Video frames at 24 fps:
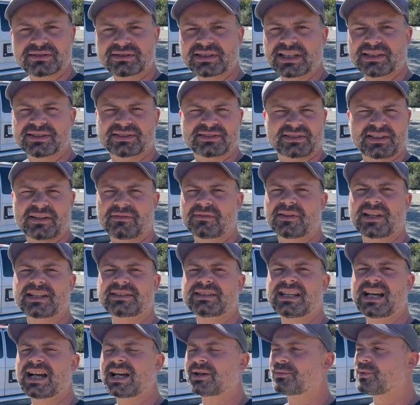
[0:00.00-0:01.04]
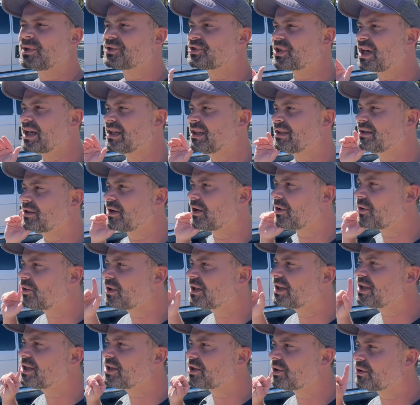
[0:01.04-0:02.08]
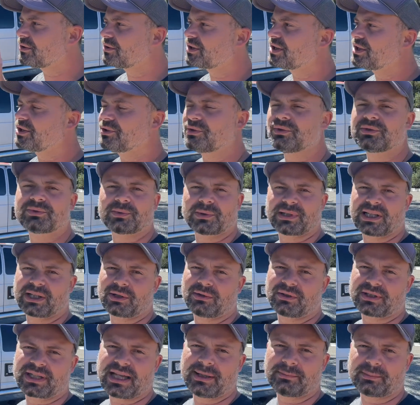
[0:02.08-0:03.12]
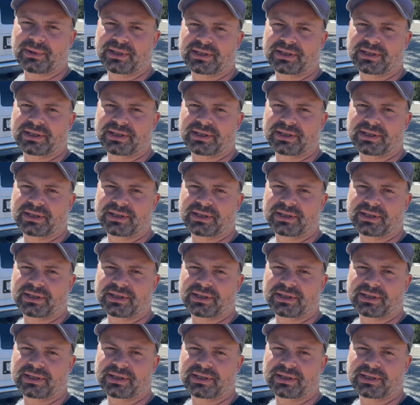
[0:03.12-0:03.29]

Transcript: and stuff like that, which I only use when I go camping.